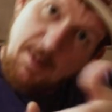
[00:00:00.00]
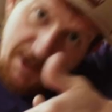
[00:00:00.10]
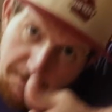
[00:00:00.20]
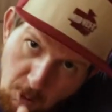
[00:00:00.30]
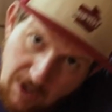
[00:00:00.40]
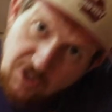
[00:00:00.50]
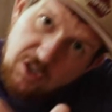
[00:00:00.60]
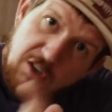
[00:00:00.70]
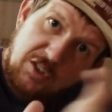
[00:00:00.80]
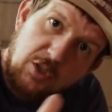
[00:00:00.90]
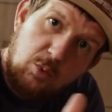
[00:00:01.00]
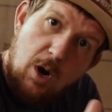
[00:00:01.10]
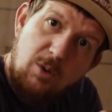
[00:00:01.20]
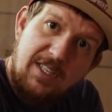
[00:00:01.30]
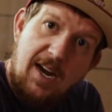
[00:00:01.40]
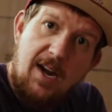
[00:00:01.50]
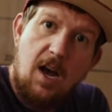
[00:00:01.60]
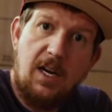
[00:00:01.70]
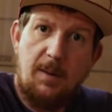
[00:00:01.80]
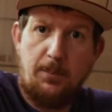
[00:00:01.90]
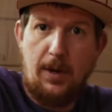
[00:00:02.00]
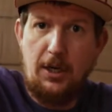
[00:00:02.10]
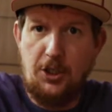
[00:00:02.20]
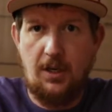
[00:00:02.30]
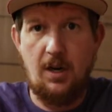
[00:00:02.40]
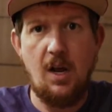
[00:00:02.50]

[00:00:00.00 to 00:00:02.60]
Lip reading: before it starts to rotate on compression.